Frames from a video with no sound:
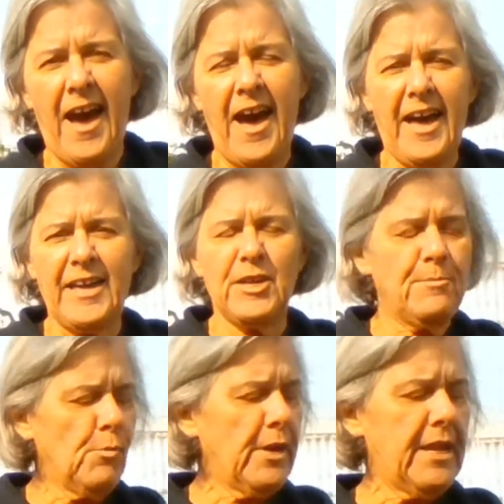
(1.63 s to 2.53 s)
Hi, good
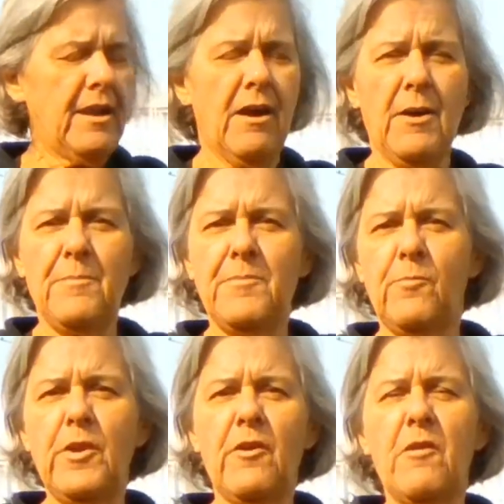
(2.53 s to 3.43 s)
morning.
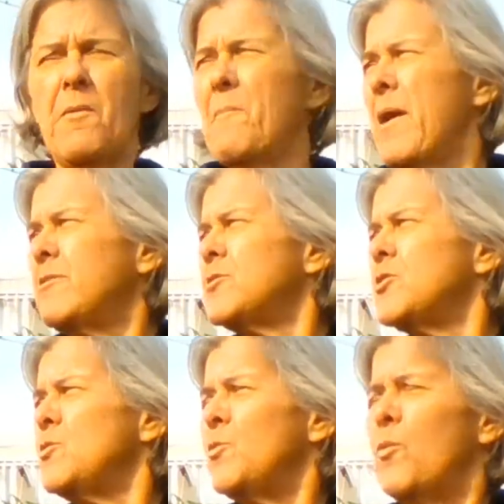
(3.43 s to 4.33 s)
We are about
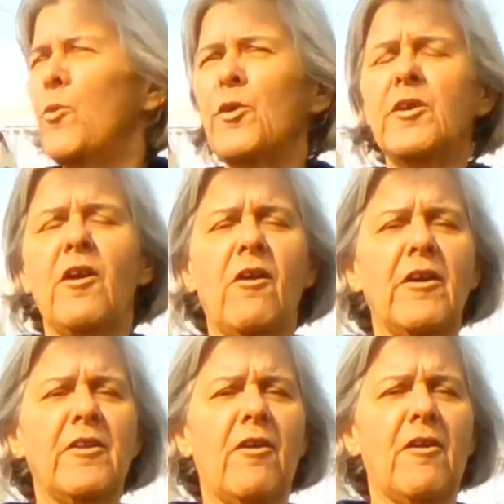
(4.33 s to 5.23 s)
to work
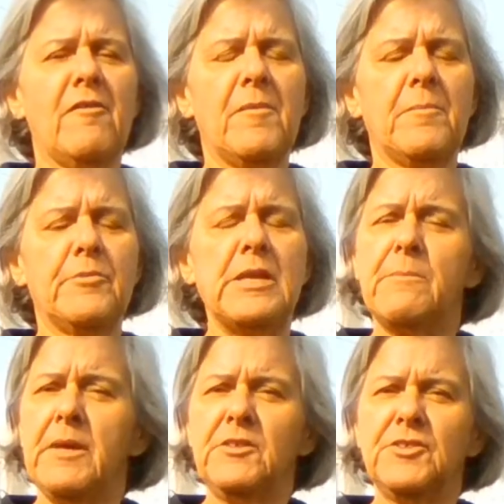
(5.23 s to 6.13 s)
on our breeding
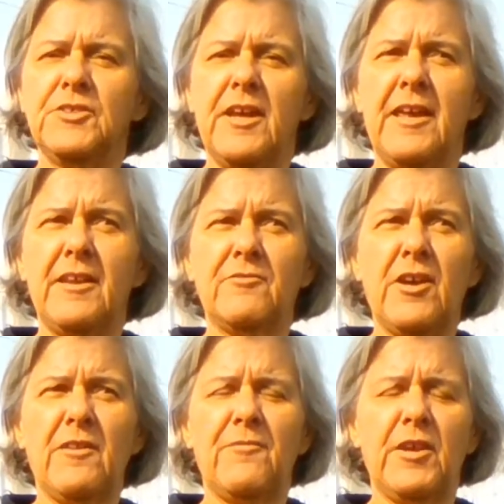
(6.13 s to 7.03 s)
bench and try
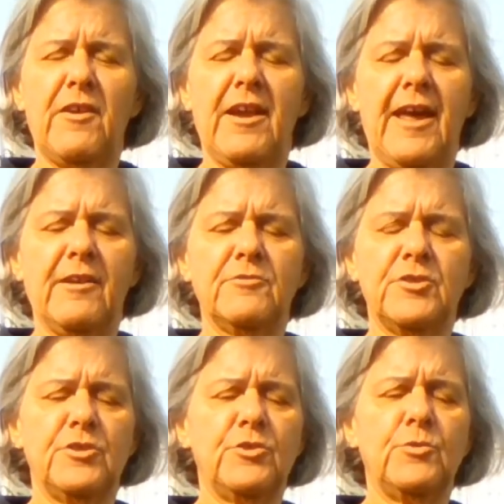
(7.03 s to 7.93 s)
to figure out how
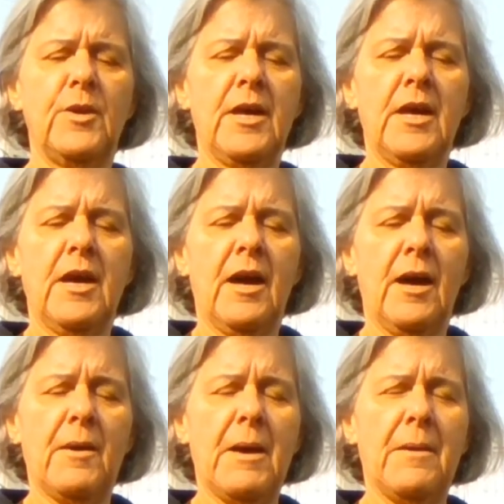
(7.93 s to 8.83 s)
to
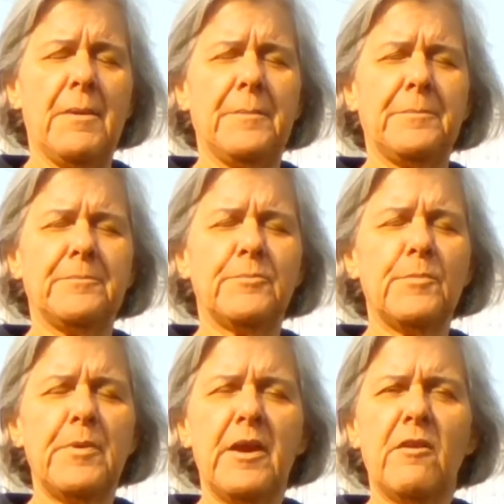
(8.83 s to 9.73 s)

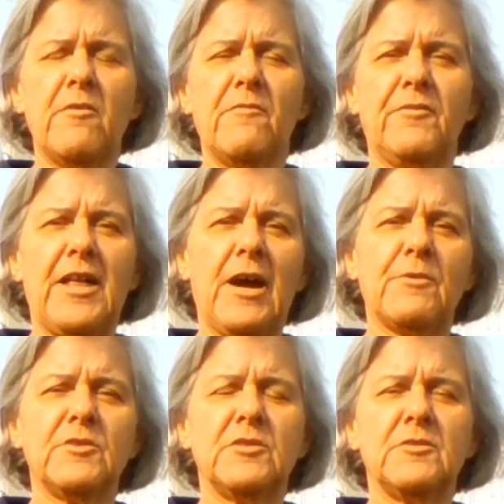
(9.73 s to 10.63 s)
prepare the
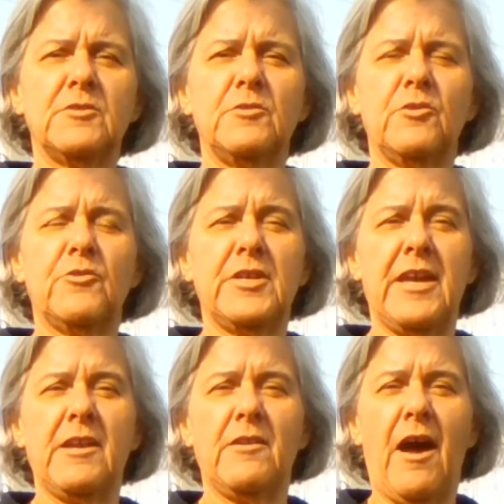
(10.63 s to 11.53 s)
flowers to
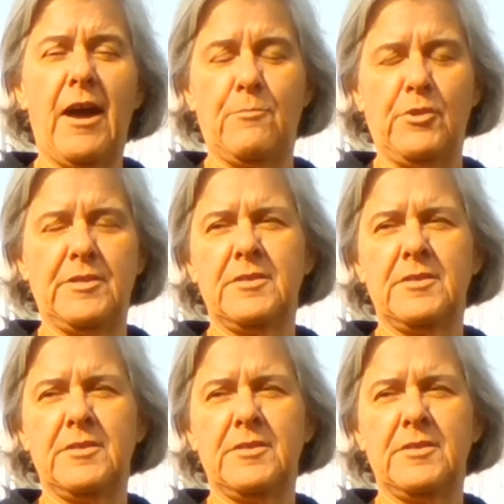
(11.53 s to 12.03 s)
create hybrids.